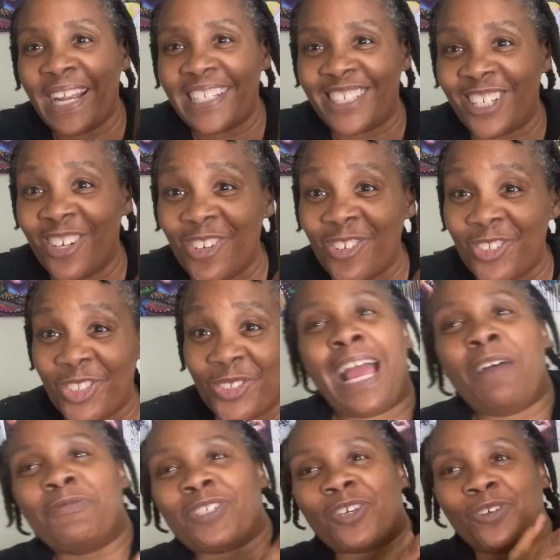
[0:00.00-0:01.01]
I told you
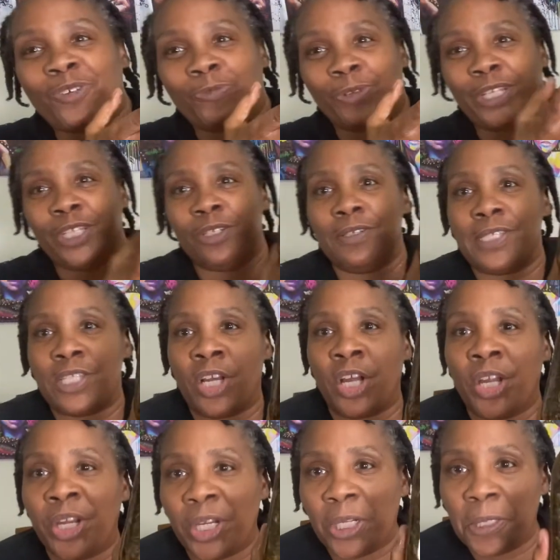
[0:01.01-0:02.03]
I was going to reuse the
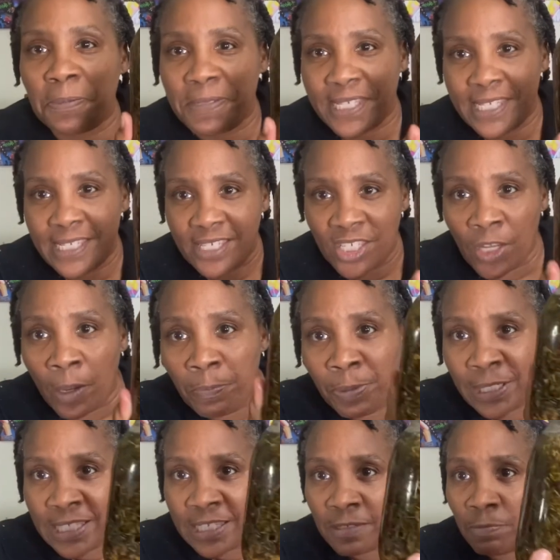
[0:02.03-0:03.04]
herbs. So I
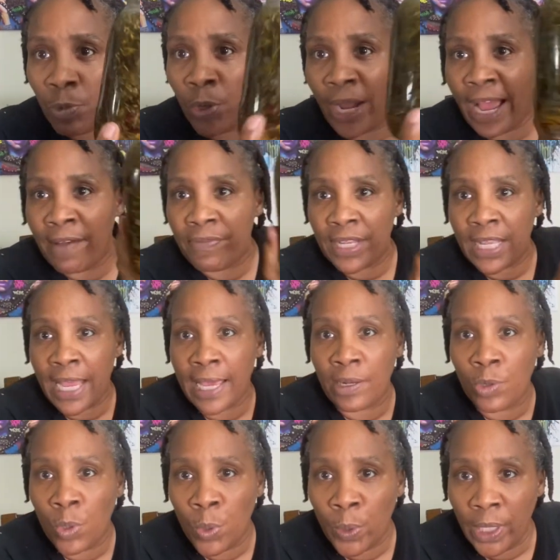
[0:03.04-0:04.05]
put some more
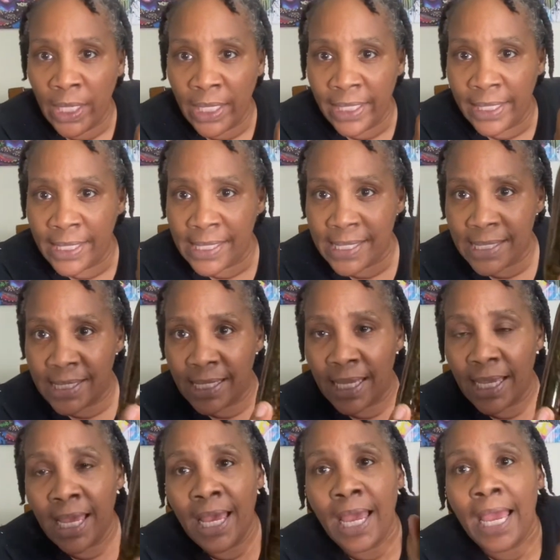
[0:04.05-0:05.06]
avocado oil in this
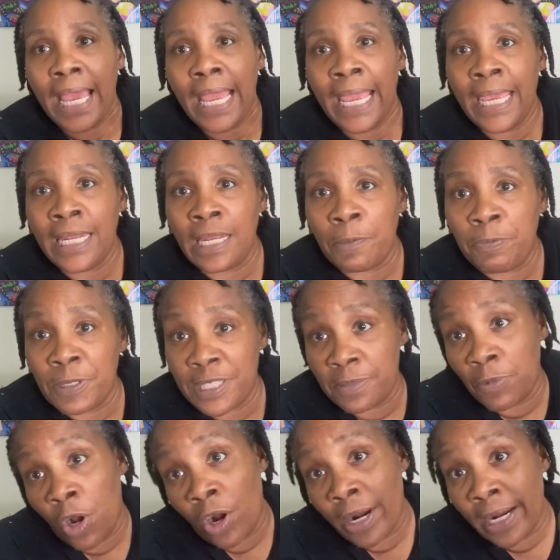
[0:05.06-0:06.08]
and I put
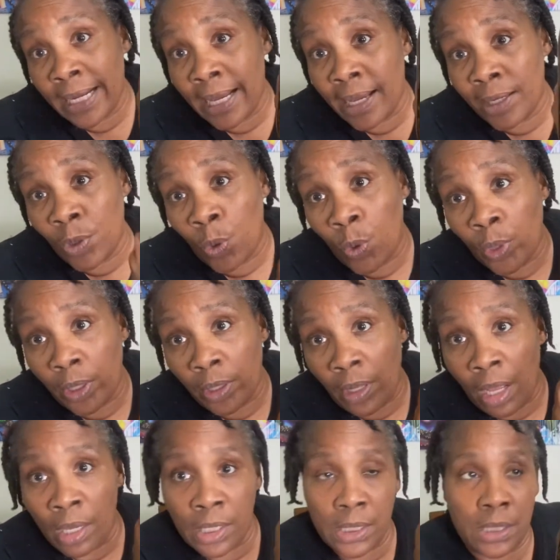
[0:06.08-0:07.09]
some argan
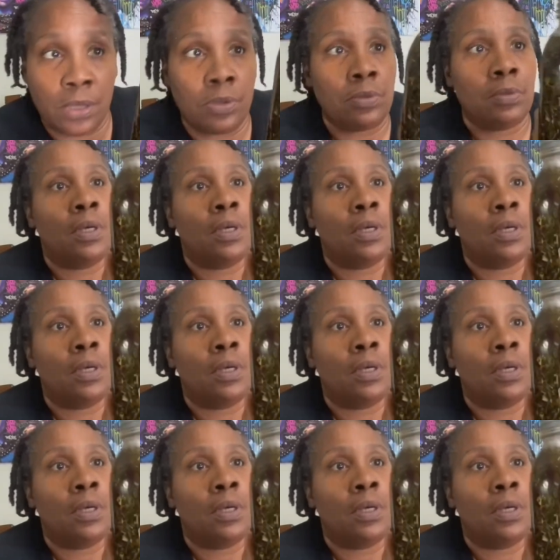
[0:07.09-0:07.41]
oil also.